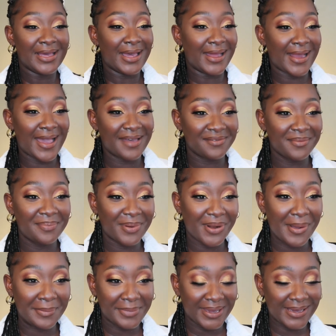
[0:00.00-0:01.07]
and I haven't put
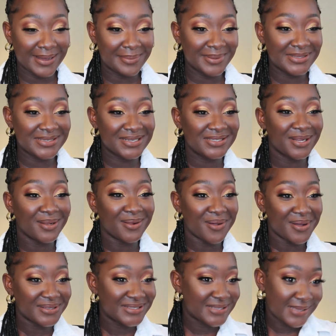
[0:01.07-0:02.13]
on makeup in such a
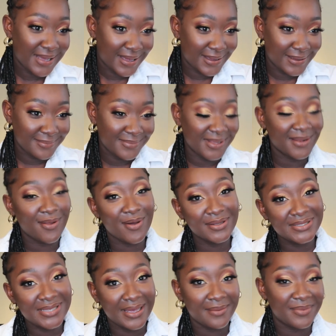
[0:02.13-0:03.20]
long time. A long
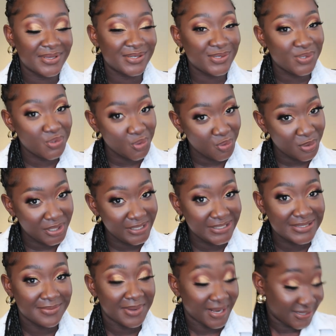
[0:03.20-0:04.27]
time is 2
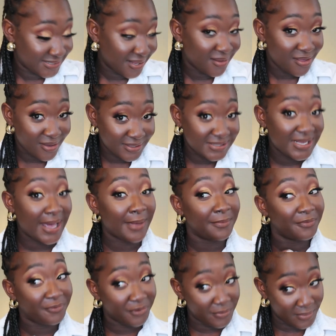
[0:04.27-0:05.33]
weeks, but it's a long time
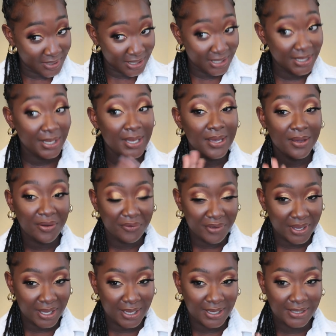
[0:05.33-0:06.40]
for me,
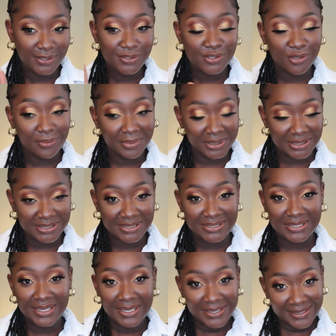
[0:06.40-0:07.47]
okay? So
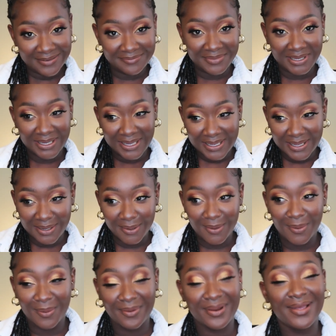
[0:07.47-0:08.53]
please leave me
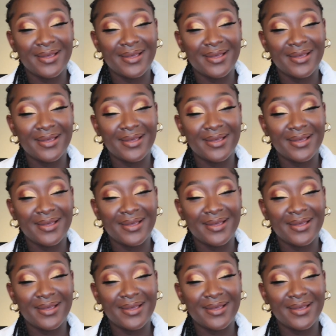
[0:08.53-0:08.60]
alone.